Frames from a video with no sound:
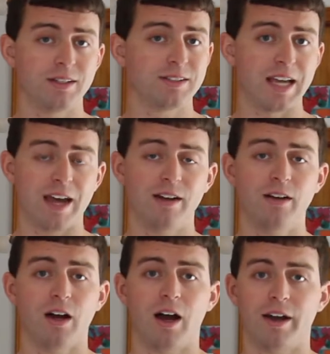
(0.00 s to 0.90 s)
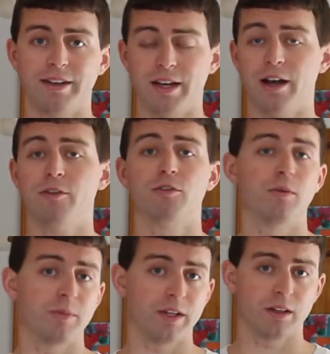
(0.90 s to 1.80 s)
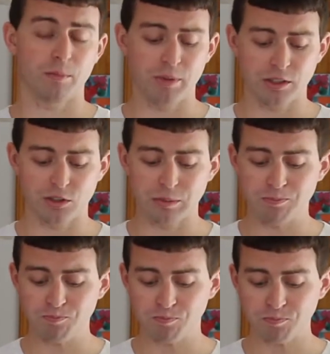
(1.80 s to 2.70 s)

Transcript: the data I got from the Olympics.